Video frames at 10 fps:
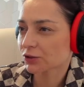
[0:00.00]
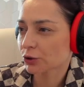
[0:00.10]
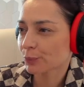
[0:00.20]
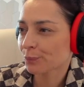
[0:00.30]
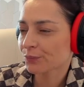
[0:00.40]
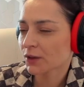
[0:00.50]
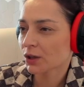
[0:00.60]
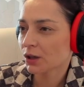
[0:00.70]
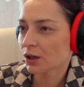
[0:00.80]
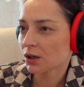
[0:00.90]
from
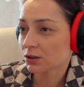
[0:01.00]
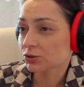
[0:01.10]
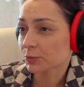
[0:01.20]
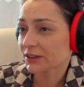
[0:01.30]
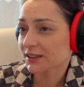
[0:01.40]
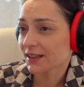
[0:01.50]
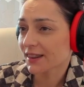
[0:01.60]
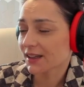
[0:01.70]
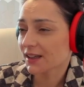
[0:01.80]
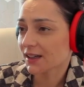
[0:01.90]
uh, to protect
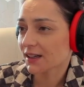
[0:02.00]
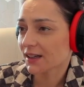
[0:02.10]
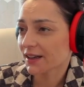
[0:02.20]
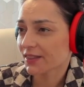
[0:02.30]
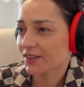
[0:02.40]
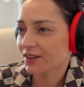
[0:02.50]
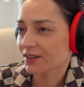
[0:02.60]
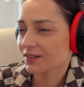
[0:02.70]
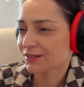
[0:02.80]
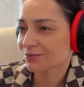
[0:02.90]
the eighth
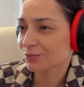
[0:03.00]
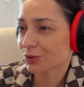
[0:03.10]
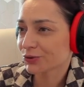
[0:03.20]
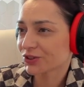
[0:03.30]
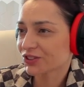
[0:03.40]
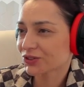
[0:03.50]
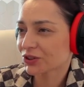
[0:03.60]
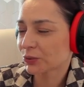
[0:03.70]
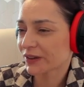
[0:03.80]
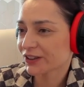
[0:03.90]
uh, both the
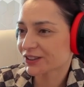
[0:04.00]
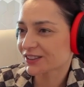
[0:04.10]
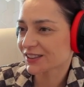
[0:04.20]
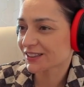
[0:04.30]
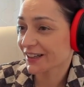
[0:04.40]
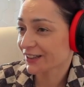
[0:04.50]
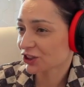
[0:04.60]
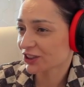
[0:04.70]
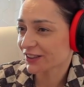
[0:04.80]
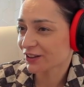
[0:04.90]
squares that
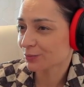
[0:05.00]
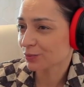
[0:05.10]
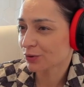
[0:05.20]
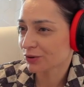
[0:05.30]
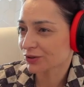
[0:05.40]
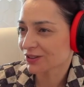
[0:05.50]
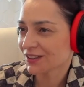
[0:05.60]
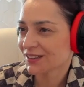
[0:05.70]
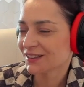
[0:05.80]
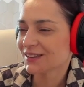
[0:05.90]
actually the pawn
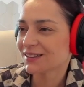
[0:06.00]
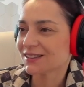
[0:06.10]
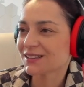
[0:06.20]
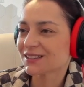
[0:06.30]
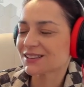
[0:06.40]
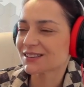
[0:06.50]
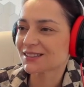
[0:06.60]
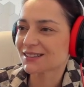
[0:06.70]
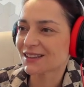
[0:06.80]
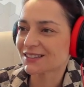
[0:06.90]
is
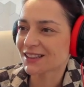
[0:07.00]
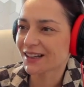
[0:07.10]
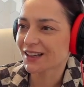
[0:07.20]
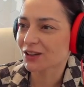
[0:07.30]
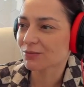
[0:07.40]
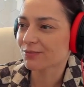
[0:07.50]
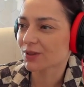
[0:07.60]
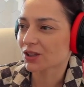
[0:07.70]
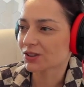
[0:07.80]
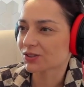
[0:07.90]
uh, attacking
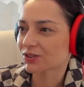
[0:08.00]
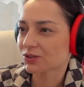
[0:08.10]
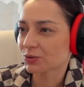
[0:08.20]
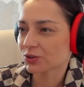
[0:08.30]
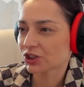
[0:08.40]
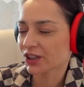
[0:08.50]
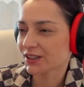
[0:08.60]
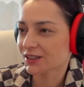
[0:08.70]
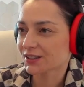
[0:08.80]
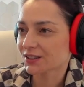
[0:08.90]
because rook
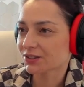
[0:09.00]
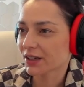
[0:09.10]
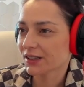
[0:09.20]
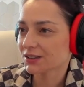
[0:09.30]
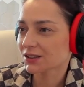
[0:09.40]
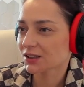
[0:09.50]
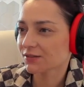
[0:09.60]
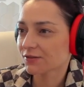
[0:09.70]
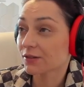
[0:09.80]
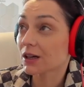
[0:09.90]
g8 is a threat and
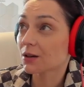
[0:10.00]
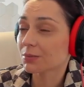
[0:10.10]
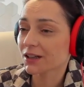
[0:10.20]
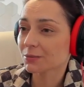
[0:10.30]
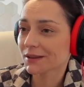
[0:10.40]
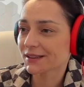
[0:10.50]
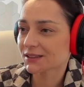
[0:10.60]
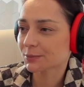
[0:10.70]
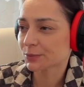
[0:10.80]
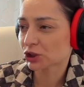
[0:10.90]
if uh, black
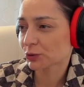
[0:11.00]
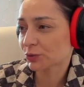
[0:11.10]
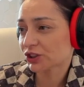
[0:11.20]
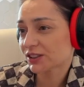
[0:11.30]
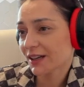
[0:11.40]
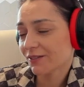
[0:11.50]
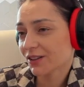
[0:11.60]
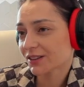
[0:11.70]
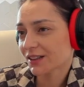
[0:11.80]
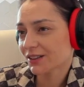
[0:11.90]
plays bishop
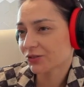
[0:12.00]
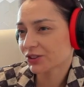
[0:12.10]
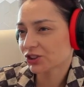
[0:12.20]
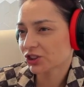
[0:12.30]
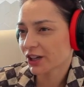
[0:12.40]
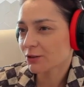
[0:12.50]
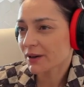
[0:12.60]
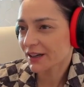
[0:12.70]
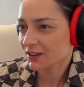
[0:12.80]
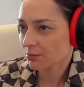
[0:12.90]
g7 then there is a
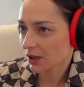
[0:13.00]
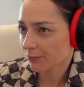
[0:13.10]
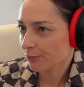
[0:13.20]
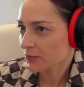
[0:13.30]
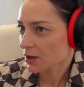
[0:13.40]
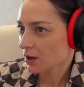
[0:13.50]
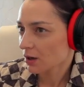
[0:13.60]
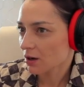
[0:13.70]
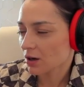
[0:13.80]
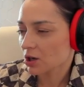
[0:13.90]
checkmate by
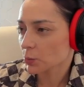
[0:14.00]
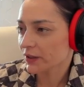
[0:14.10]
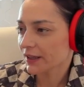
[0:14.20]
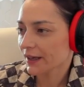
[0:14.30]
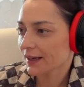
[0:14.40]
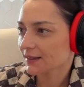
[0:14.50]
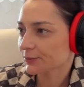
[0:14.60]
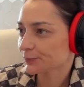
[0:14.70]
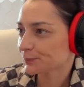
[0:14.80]
uh, queen e8